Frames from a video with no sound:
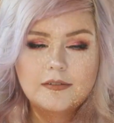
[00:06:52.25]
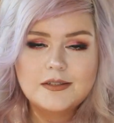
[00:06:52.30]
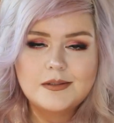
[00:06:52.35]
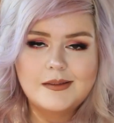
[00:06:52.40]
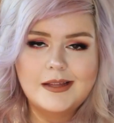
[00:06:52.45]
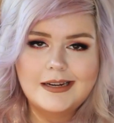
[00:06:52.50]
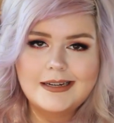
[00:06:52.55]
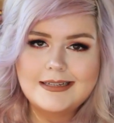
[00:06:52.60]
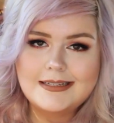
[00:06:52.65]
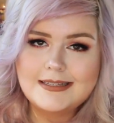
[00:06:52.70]
love, so
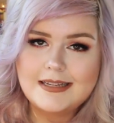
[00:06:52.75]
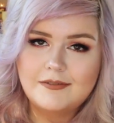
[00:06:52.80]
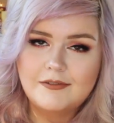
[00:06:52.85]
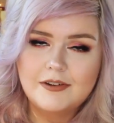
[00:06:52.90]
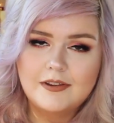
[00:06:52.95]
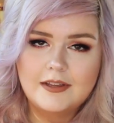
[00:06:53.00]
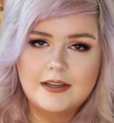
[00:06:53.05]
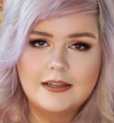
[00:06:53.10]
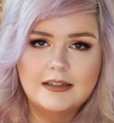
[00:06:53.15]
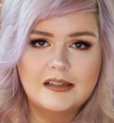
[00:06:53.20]
that is
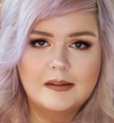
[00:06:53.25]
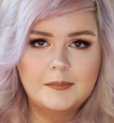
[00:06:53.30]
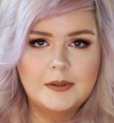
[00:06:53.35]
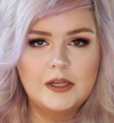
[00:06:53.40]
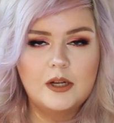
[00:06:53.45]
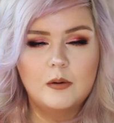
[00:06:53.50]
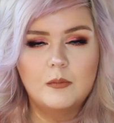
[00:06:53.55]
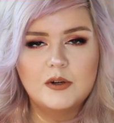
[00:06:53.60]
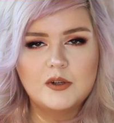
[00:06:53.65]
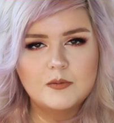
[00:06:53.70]
everything. Let me
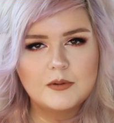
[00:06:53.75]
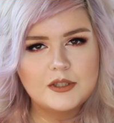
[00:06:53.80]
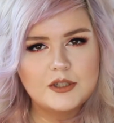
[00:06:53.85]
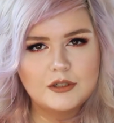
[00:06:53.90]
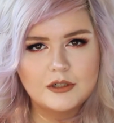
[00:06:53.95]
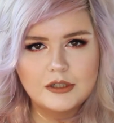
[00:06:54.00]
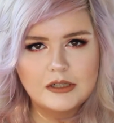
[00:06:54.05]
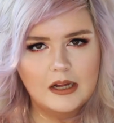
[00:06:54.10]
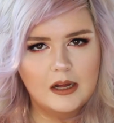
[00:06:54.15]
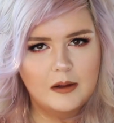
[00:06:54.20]
know which ones are
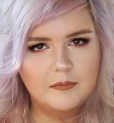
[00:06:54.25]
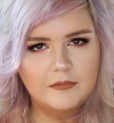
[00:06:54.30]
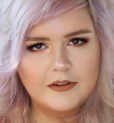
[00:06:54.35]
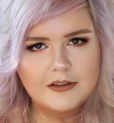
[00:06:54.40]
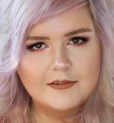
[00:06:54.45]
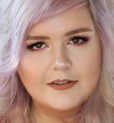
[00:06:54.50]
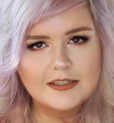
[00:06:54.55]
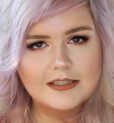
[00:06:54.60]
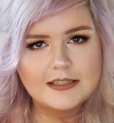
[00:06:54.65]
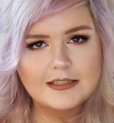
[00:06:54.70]
your top
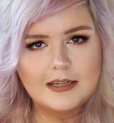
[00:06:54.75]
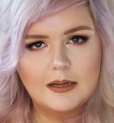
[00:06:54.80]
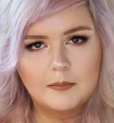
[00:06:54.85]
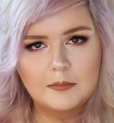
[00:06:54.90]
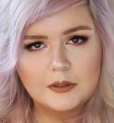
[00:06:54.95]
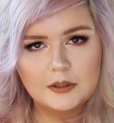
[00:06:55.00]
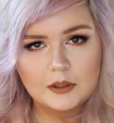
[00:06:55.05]
favorites down